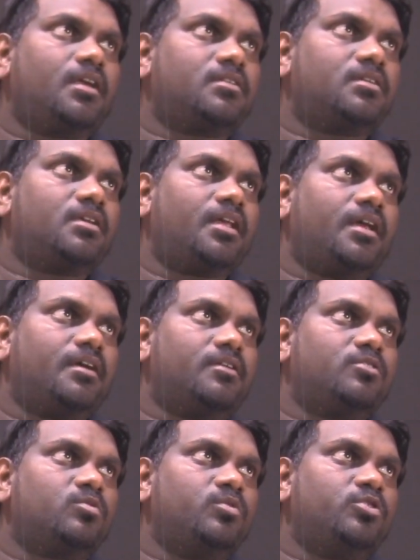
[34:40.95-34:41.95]
Like
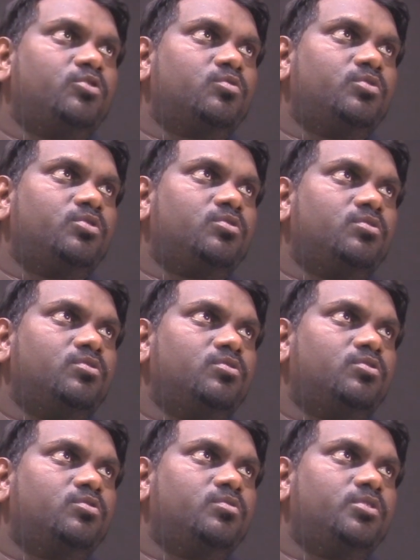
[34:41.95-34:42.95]
2 into 2
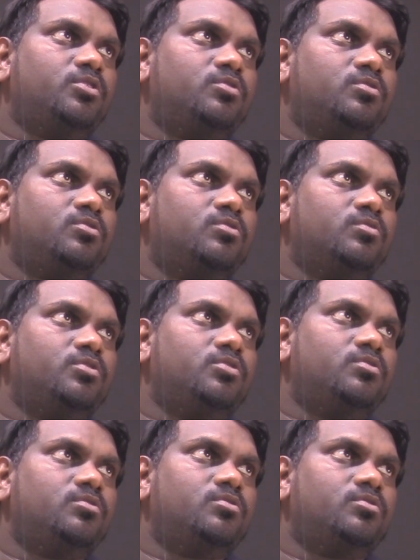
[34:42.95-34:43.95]
into 2 into 2
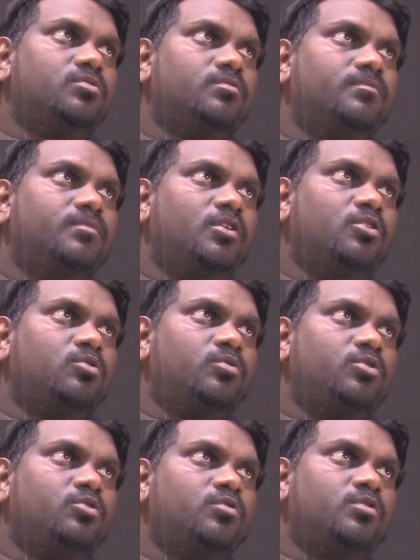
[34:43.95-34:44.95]
into 2.
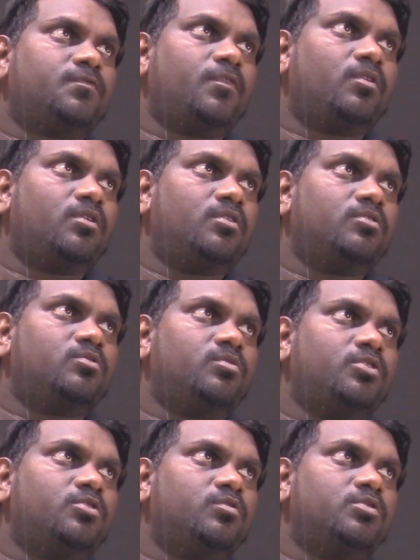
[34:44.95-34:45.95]
2 into 2 is 4,
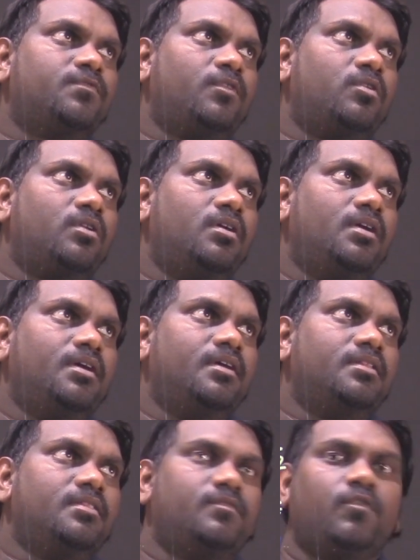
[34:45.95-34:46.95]
2 into 2 is 4,
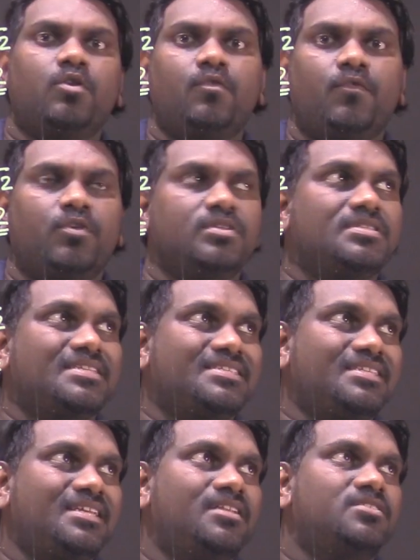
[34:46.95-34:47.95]
4 into 4 is
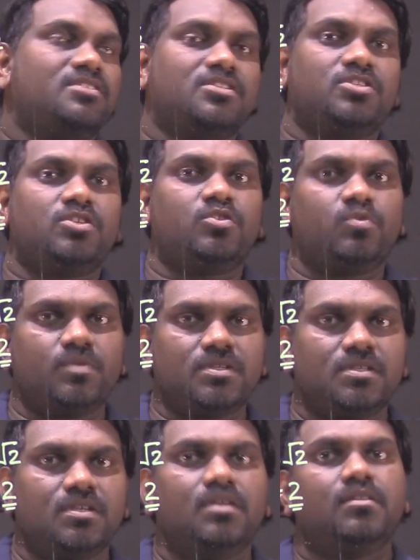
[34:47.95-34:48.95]
16, 16 into 2
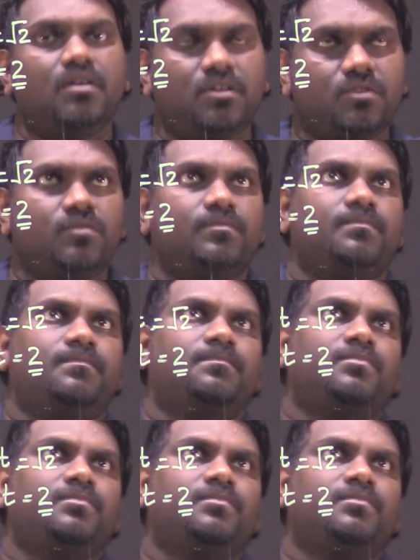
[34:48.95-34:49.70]
is 32.